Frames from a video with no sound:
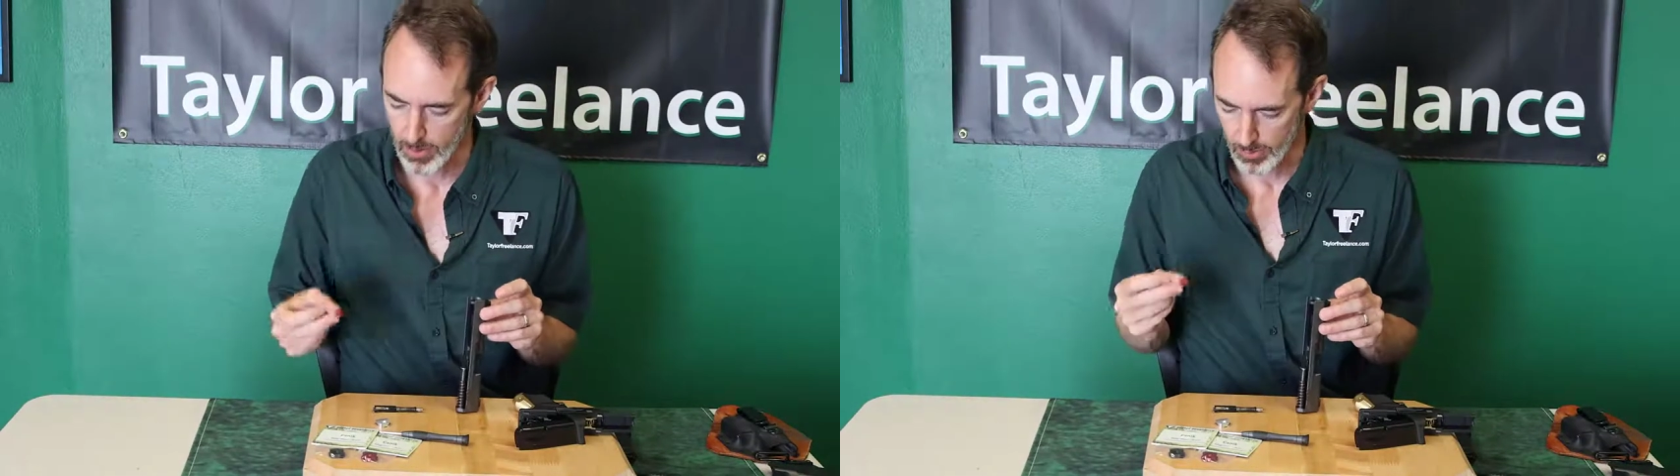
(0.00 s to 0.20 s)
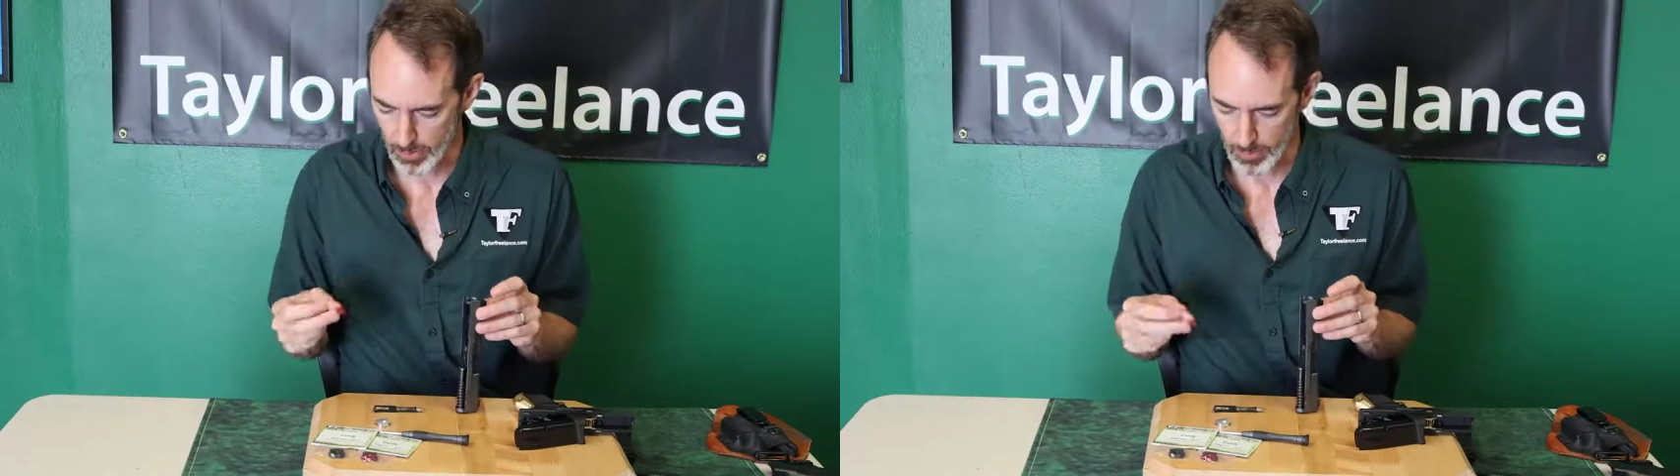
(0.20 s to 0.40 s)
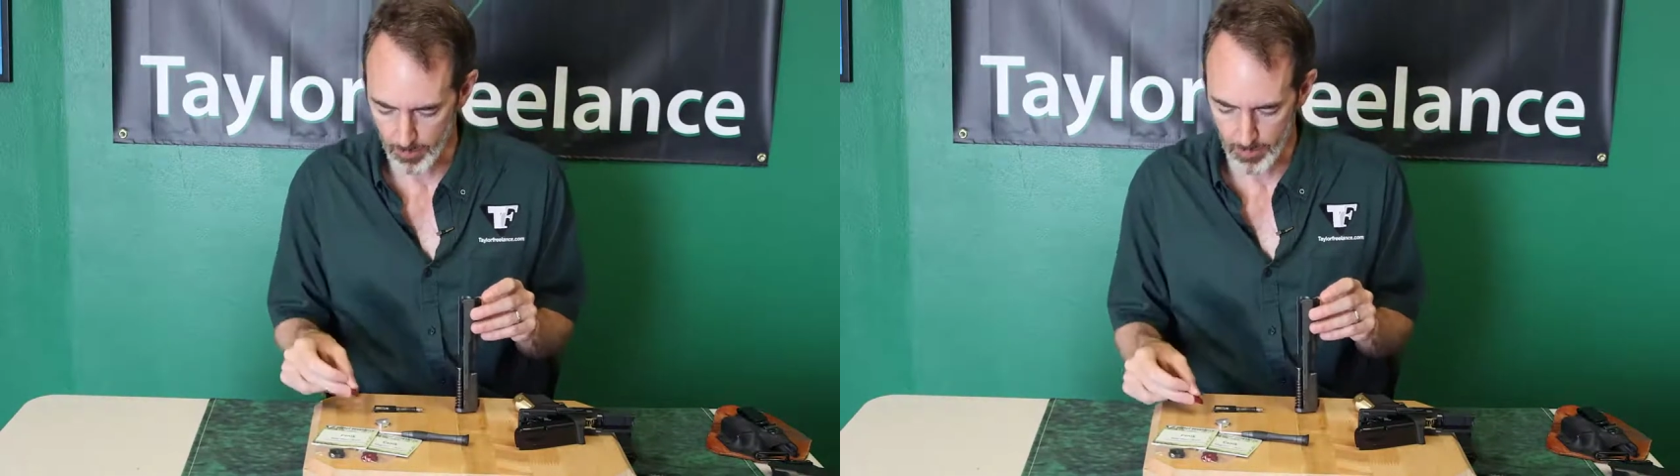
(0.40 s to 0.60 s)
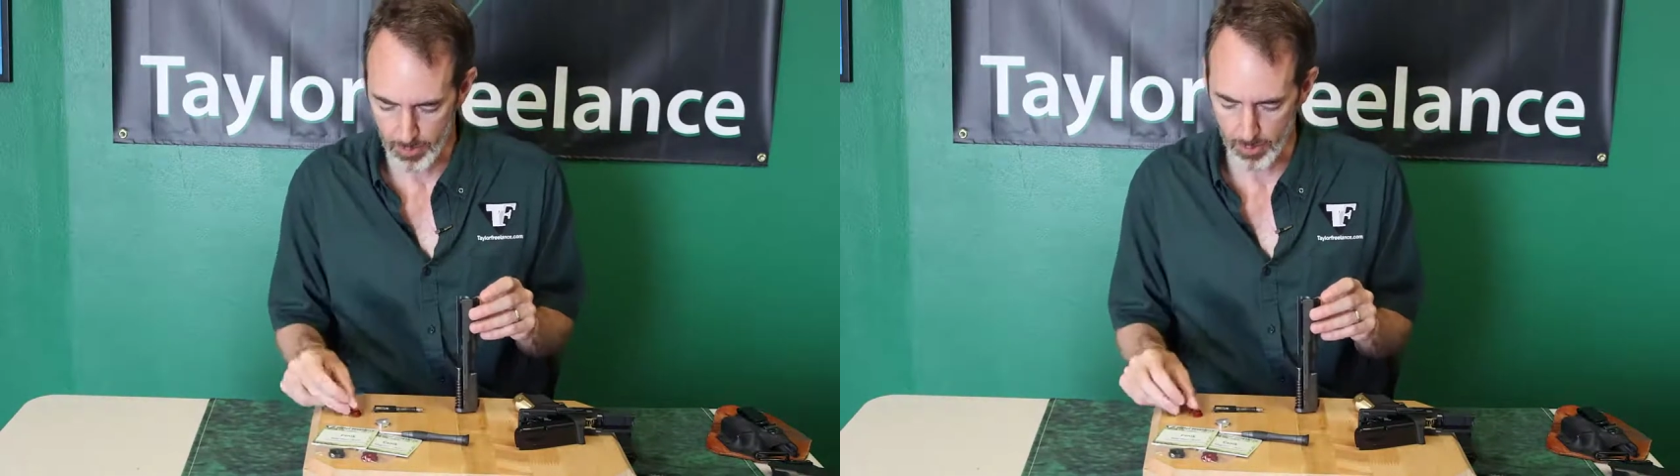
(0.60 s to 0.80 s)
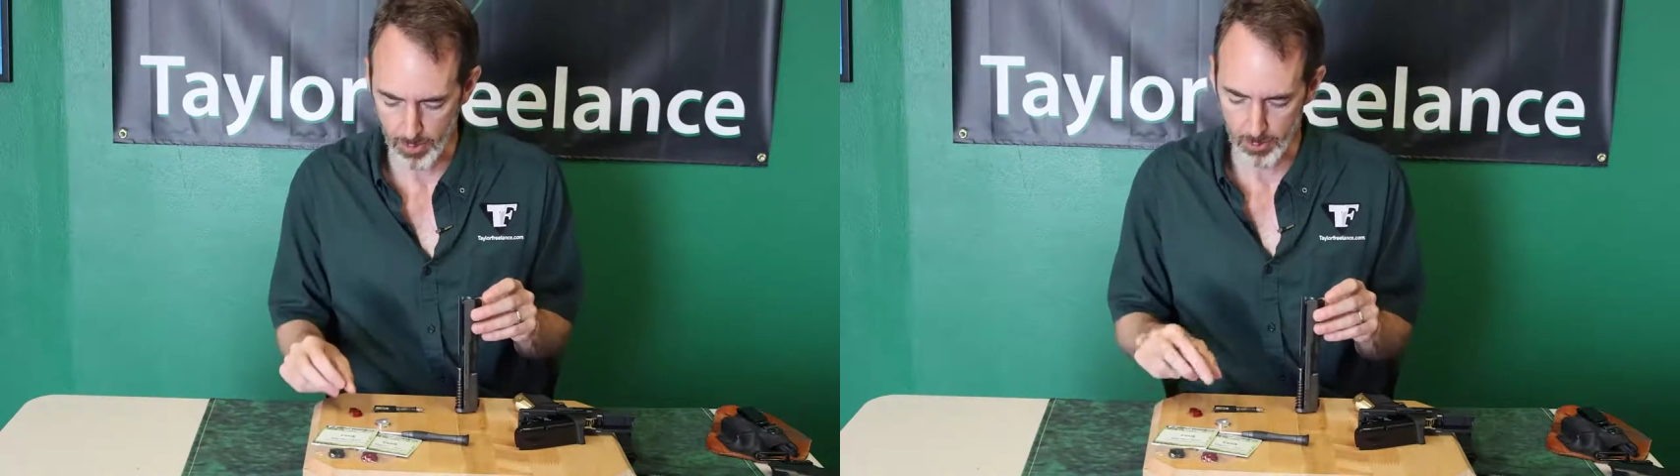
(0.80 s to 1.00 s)
So
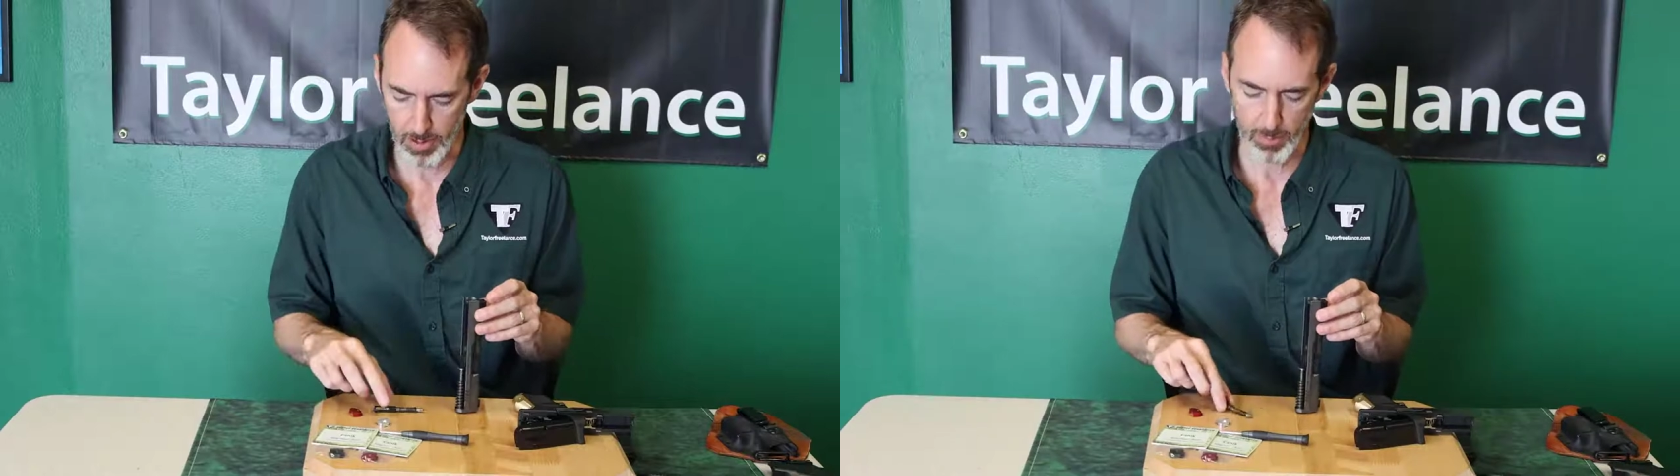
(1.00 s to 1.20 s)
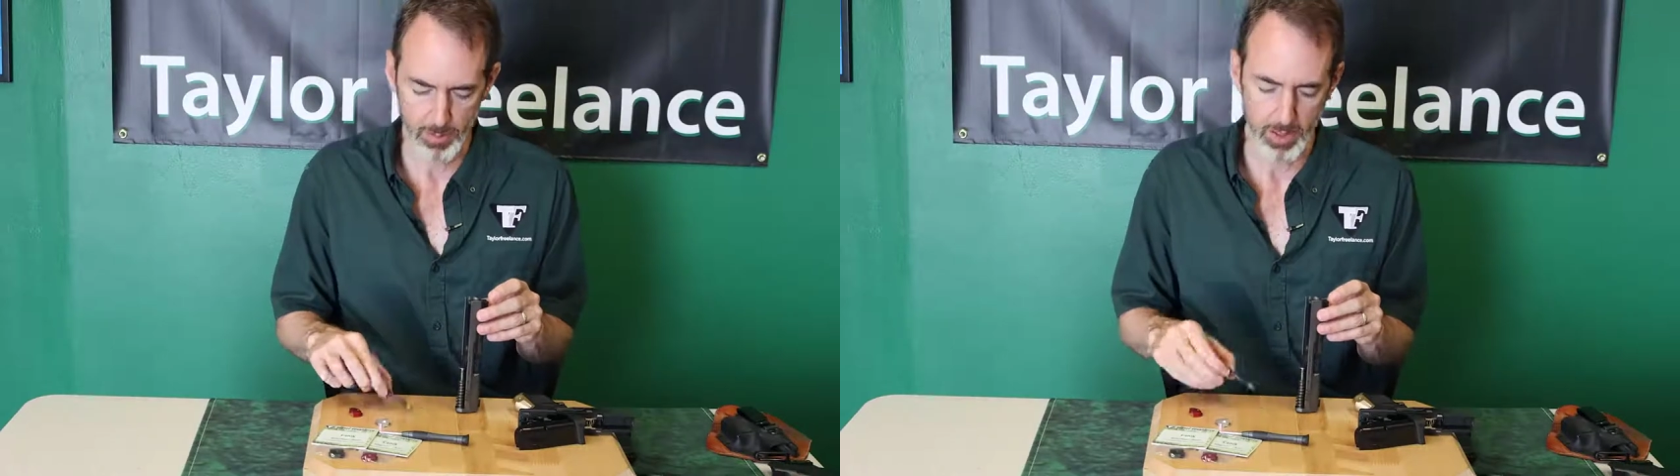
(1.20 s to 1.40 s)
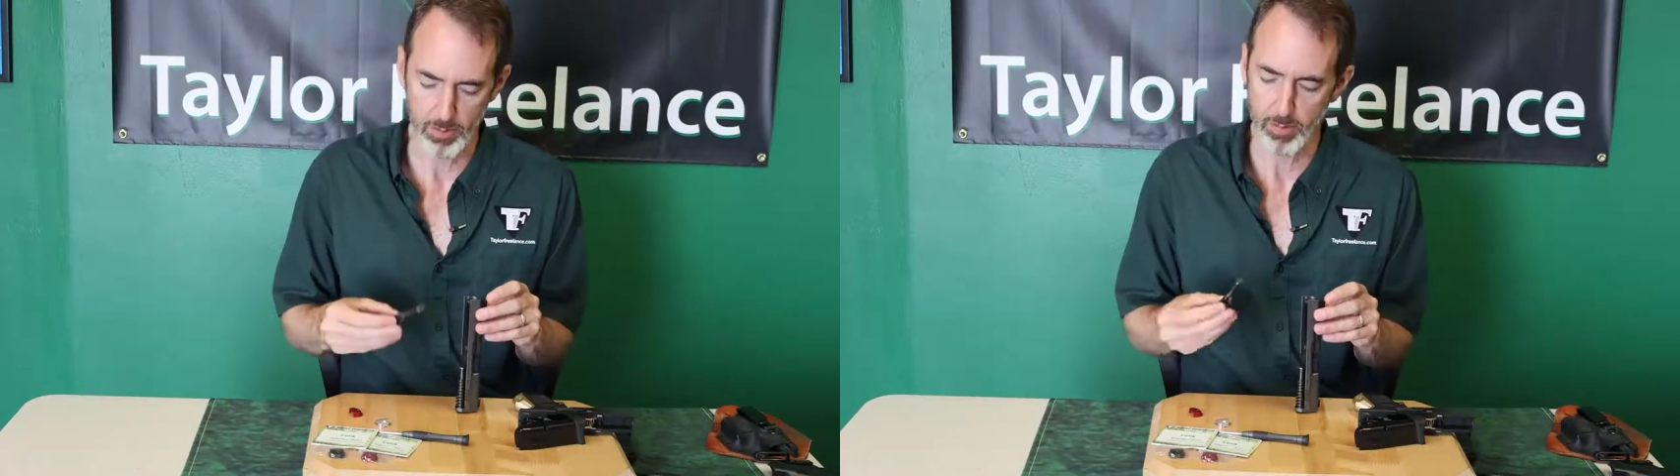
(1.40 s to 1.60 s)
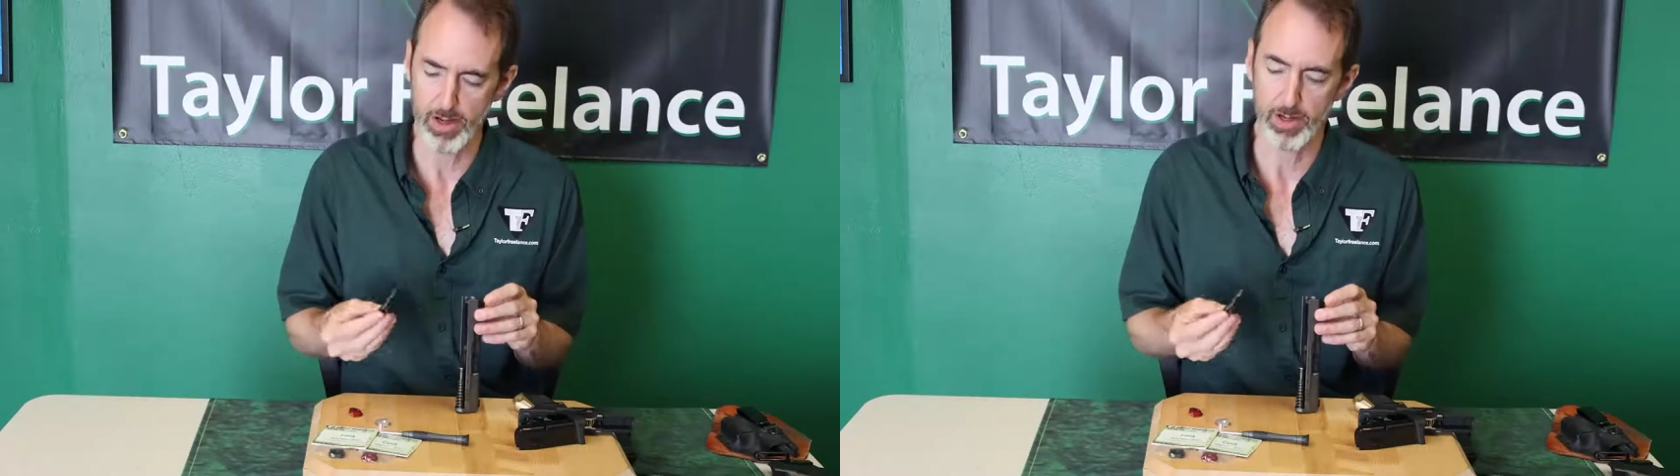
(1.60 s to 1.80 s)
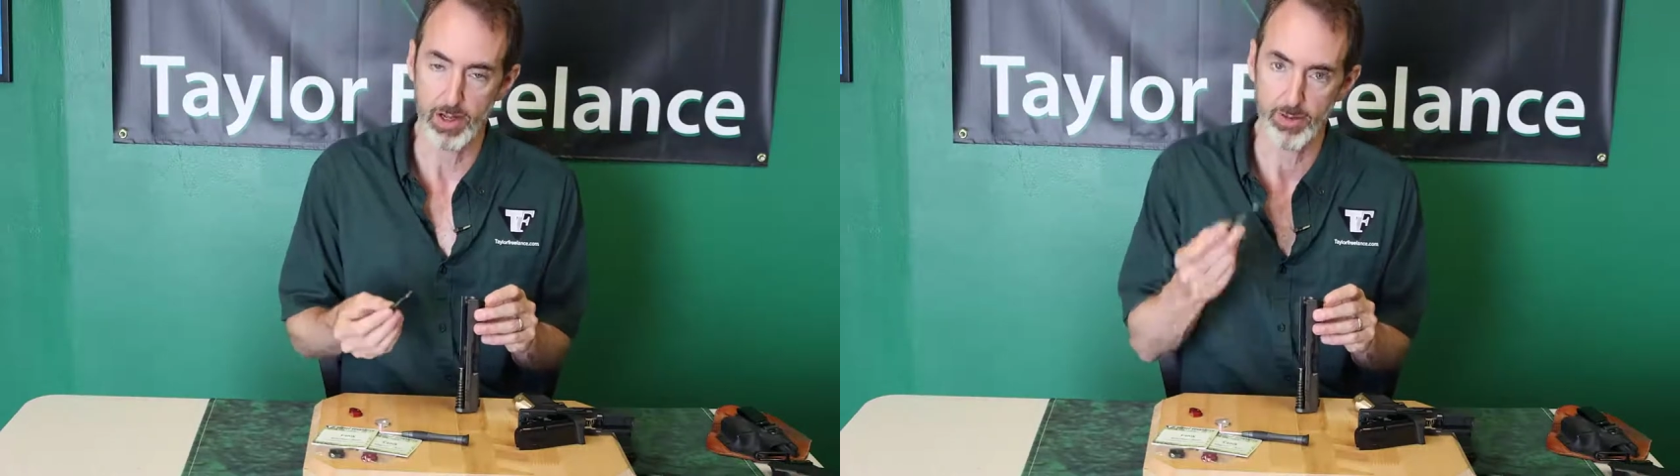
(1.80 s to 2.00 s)
in order to put Humpty Dumpty
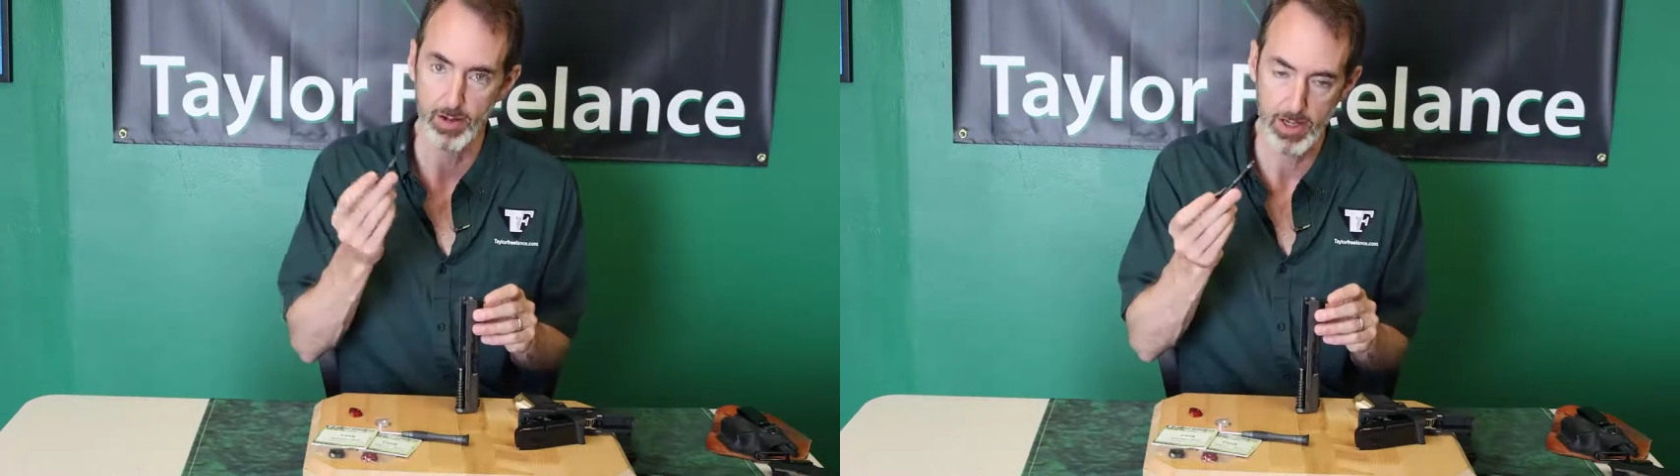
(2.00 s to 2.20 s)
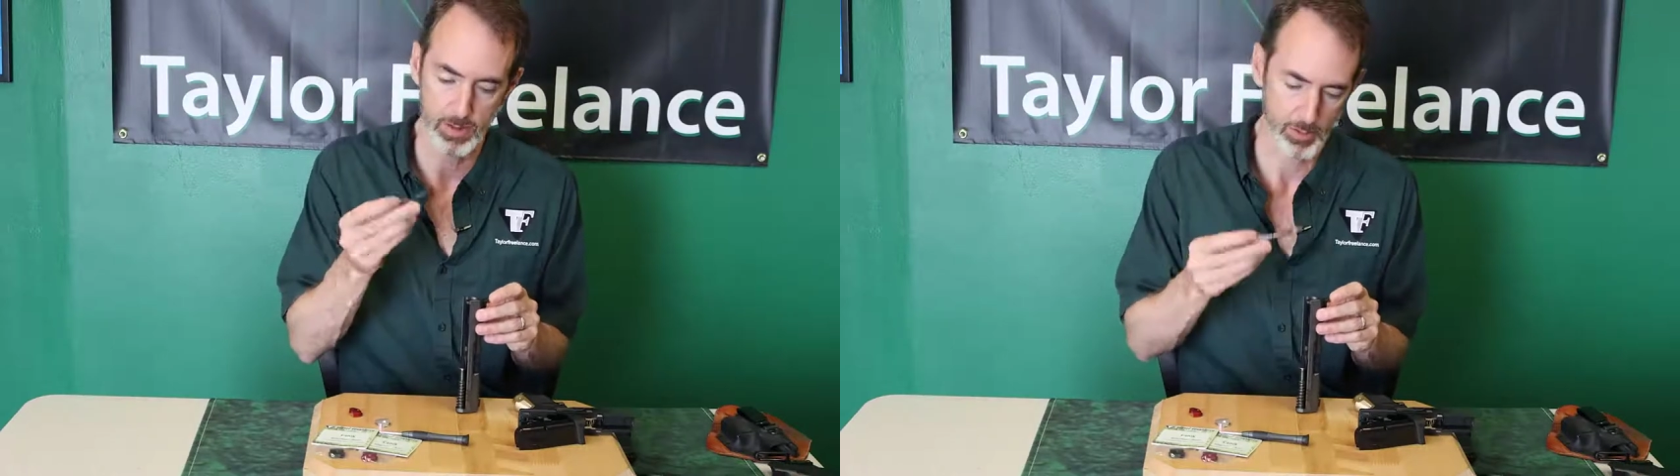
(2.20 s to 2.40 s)
back together again,